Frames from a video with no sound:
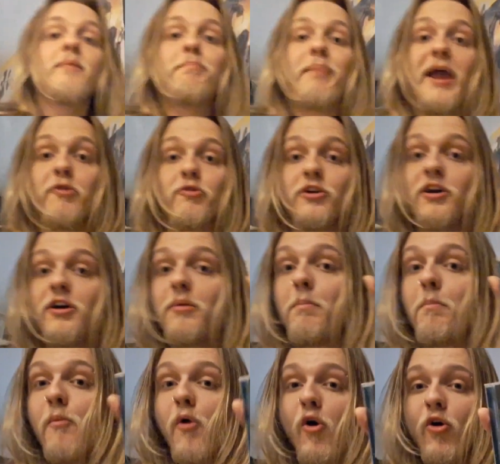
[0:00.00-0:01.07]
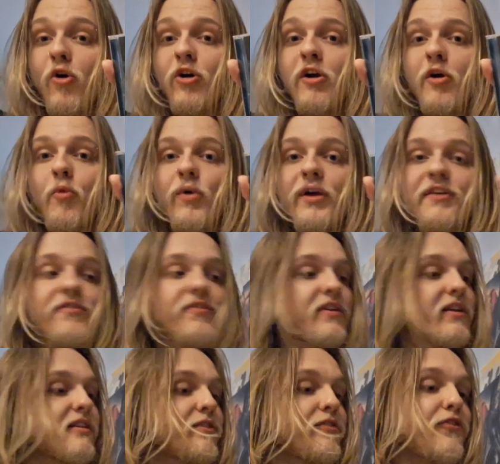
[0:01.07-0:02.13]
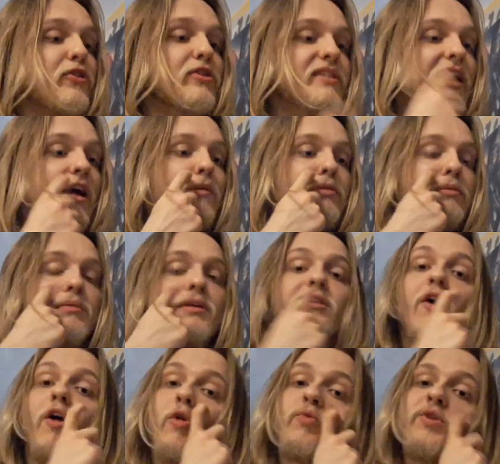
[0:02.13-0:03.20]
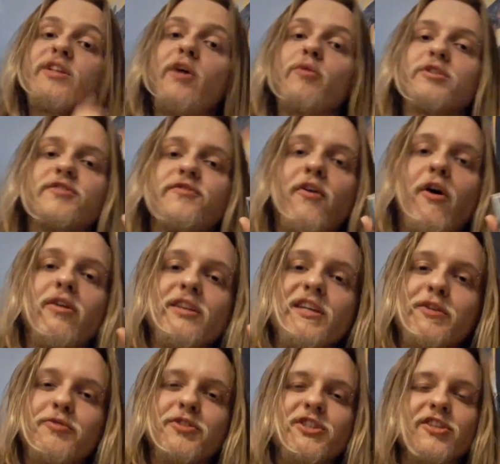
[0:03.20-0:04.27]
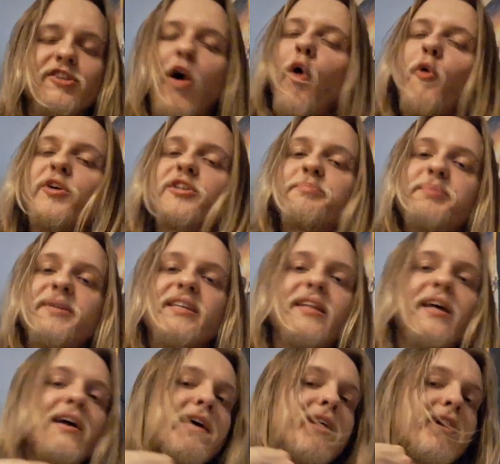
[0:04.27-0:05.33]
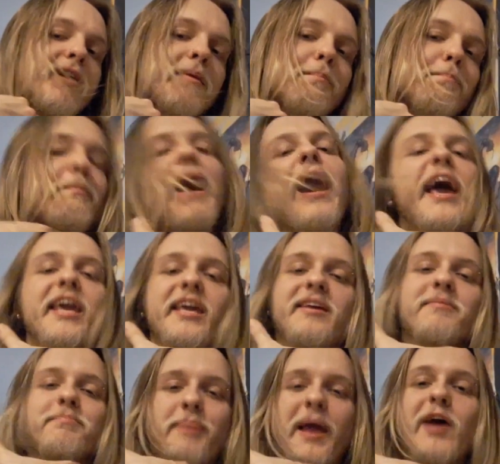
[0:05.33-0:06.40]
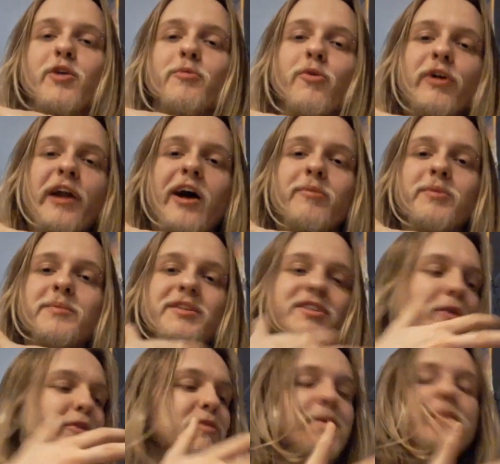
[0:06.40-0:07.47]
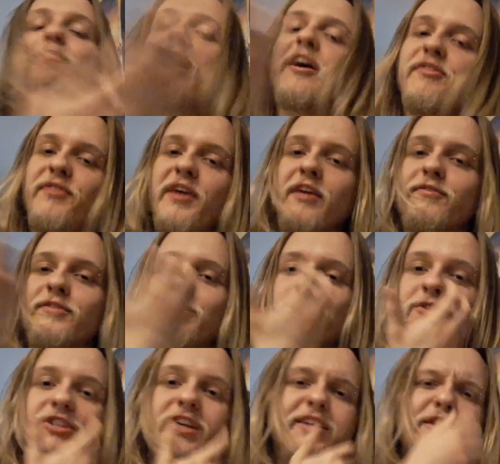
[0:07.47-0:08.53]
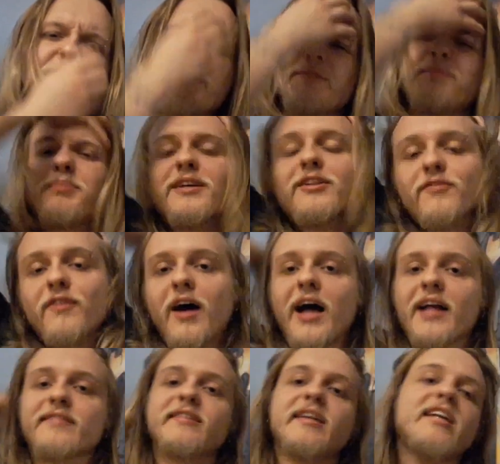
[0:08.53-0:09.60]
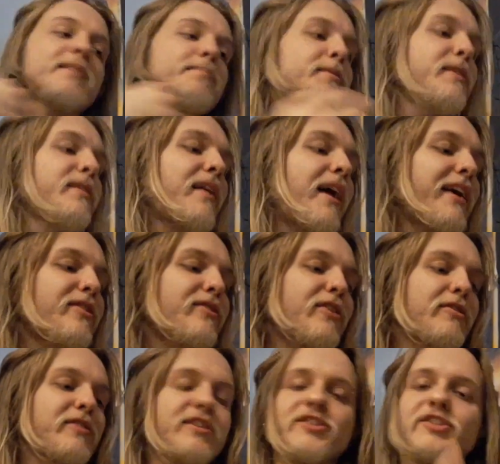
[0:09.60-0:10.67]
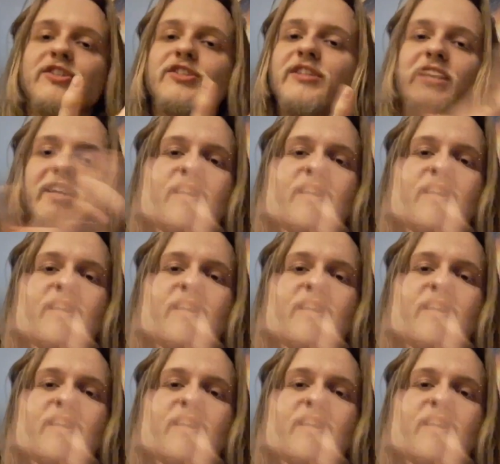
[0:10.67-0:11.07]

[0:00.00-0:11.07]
Paramore with their first album, and All We Know Is Falling, which has always been my Paramore album. It's always been my favorite, which I know is a bit of a hot take, but I don't know. It's just,